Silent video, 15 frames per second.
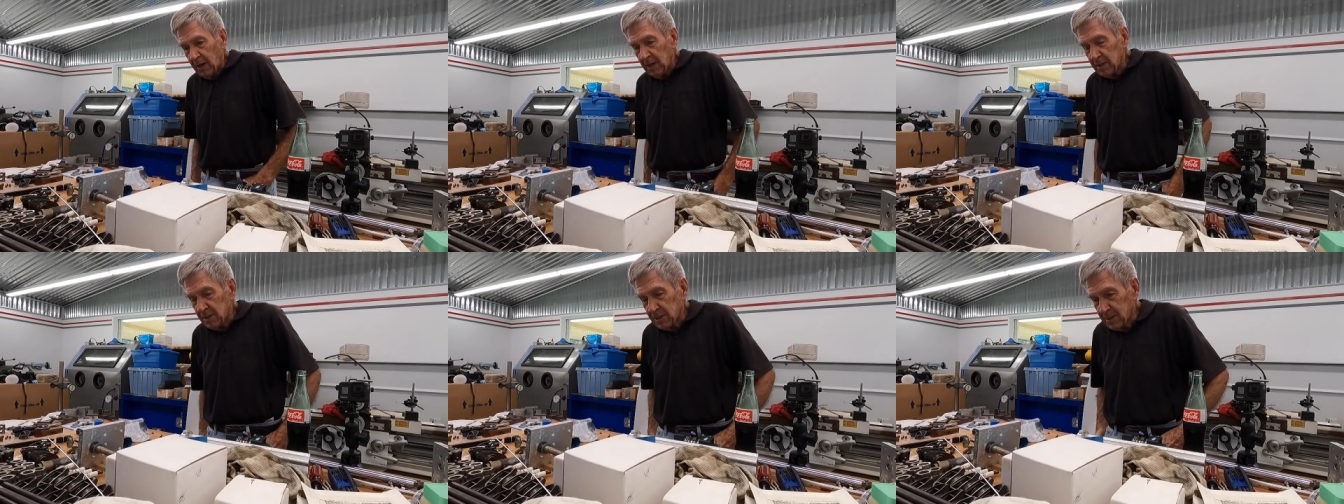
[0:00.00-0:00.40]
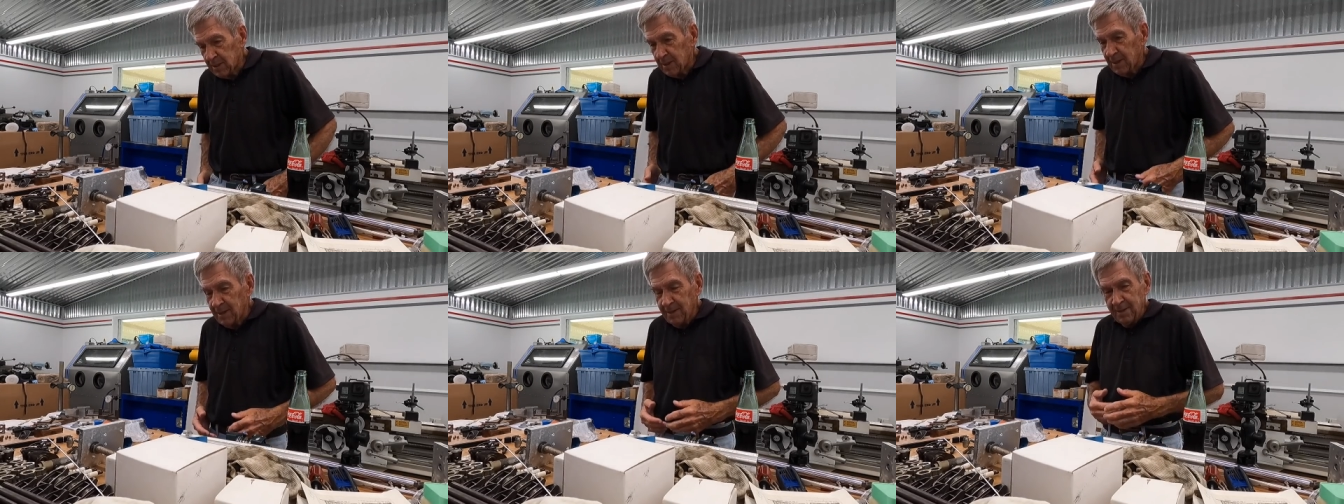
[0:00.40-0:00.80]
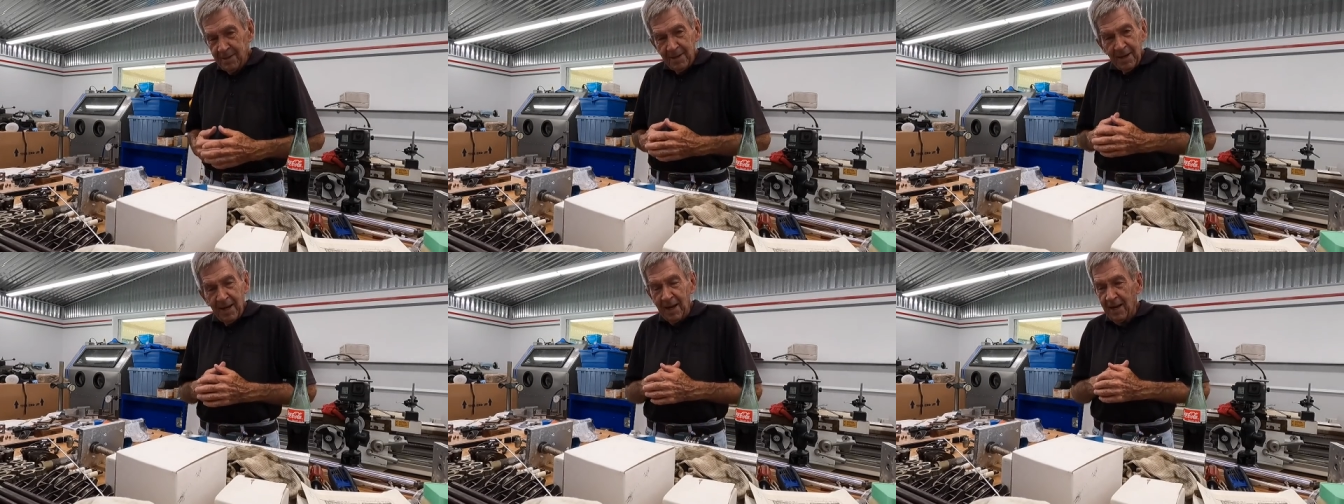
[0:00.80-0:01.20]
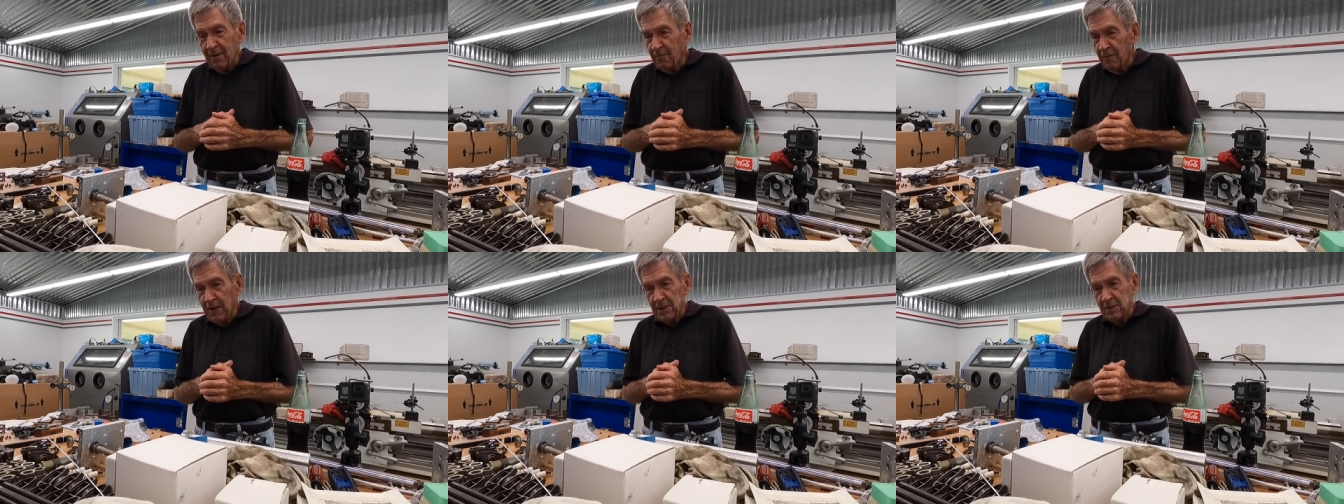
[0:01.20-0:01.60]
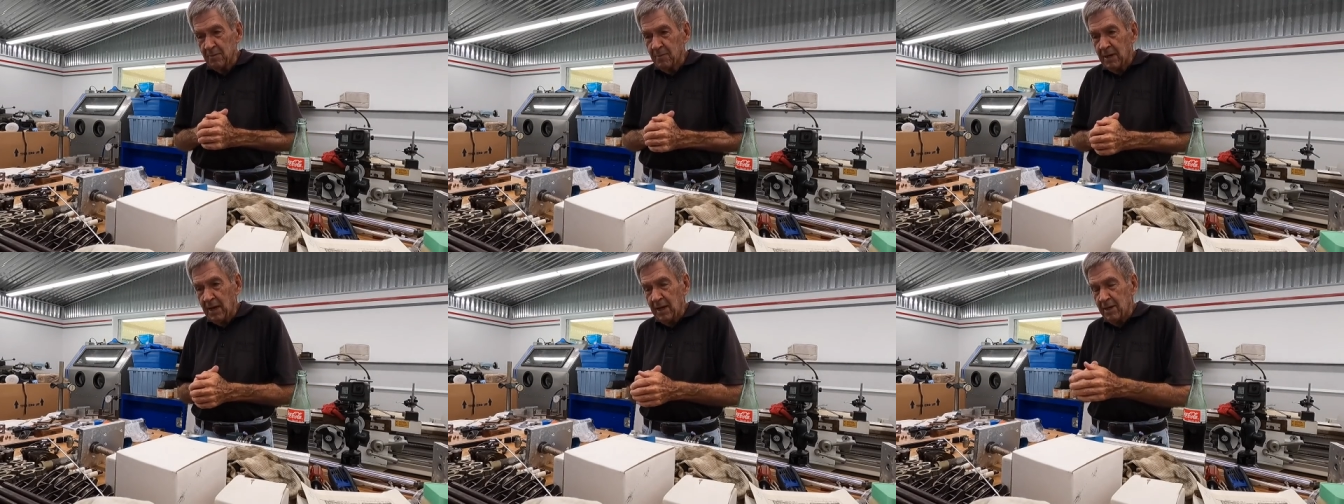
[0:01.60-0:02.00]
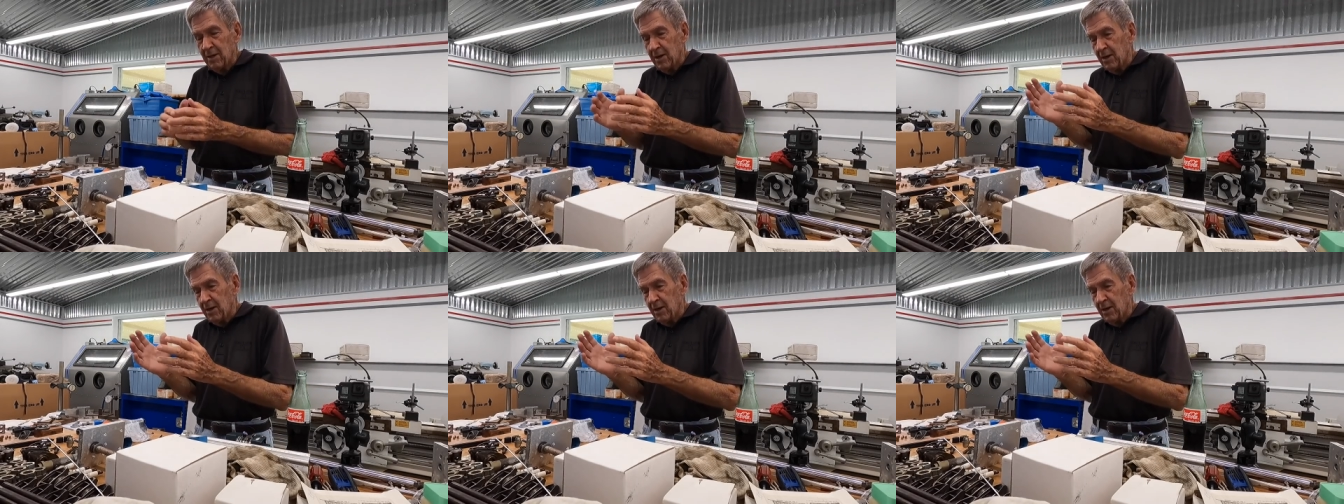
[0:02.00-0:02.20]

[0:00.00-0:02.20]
his, now he'd fix him, and he'd,